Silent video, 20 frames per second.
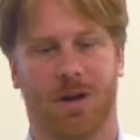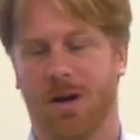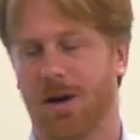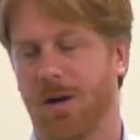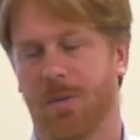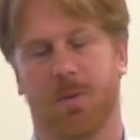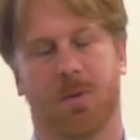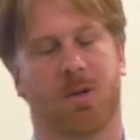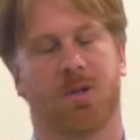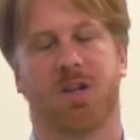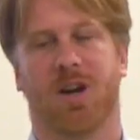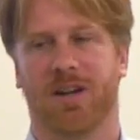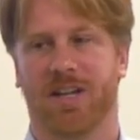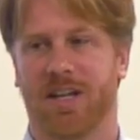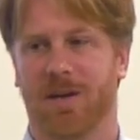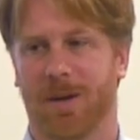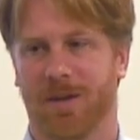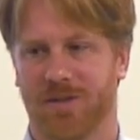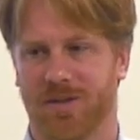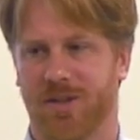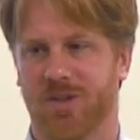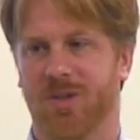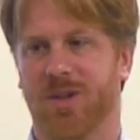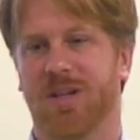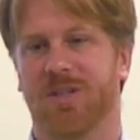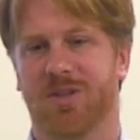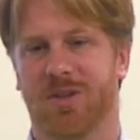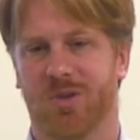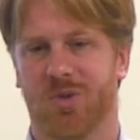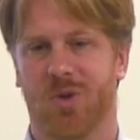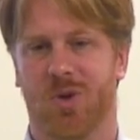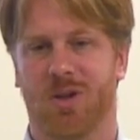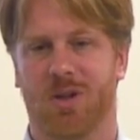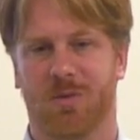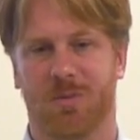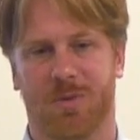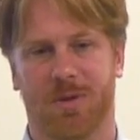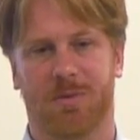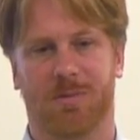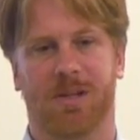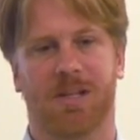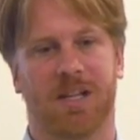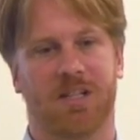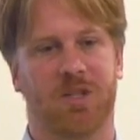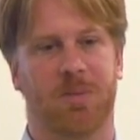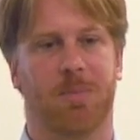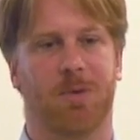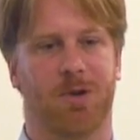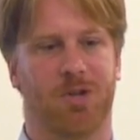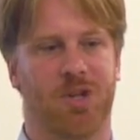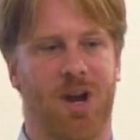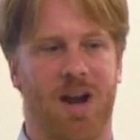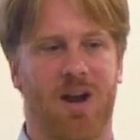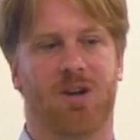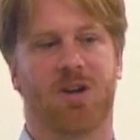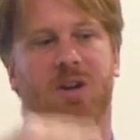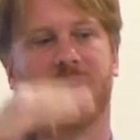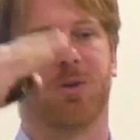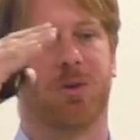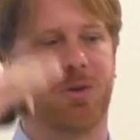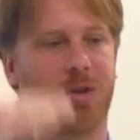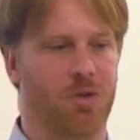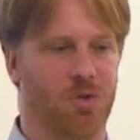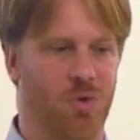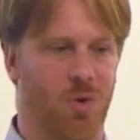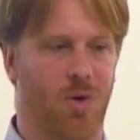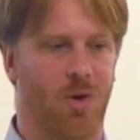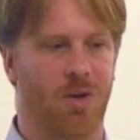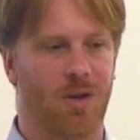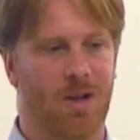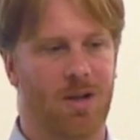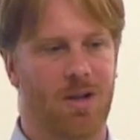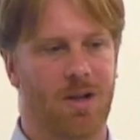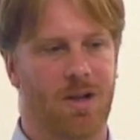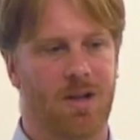or uh, we're talking about centralized control, and we, we like to push hierarchical control.